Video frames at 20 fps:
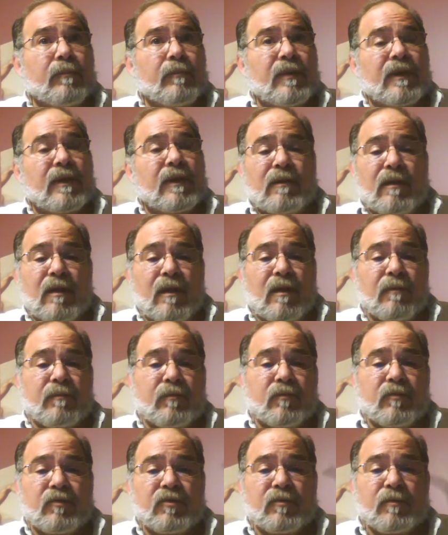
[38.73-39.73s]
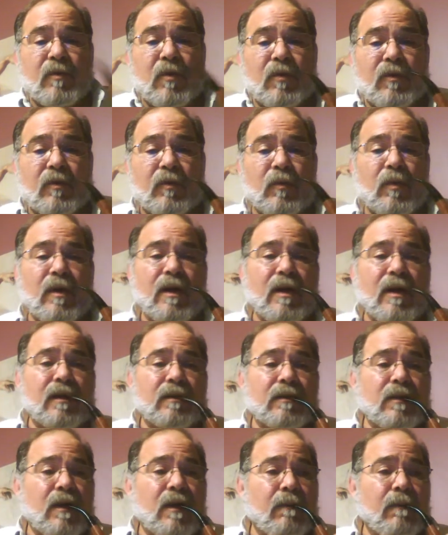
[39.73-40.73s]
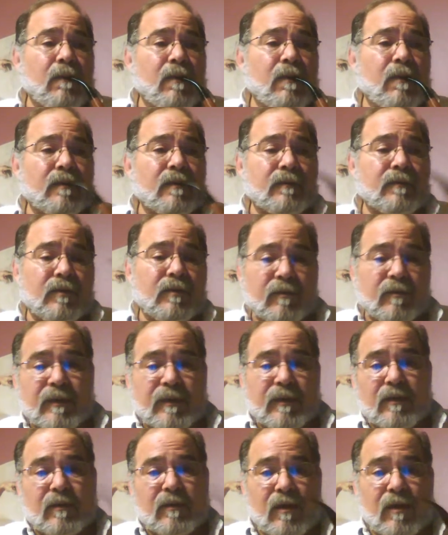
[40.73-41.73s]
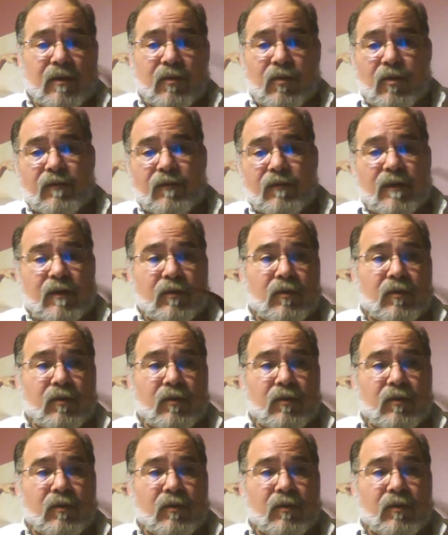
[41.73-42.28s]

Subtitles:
picked it up, was smoking a while, a little bit on off,